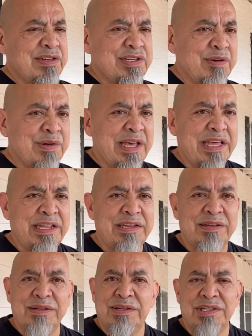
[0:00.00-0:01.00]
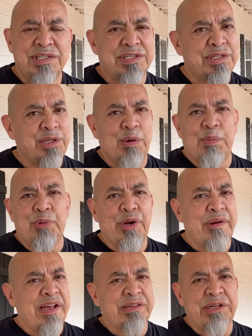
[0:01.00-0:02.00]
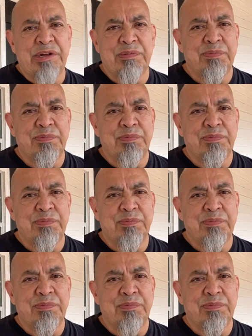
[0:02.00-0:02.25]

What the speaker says: donated, just throw a prayer out there.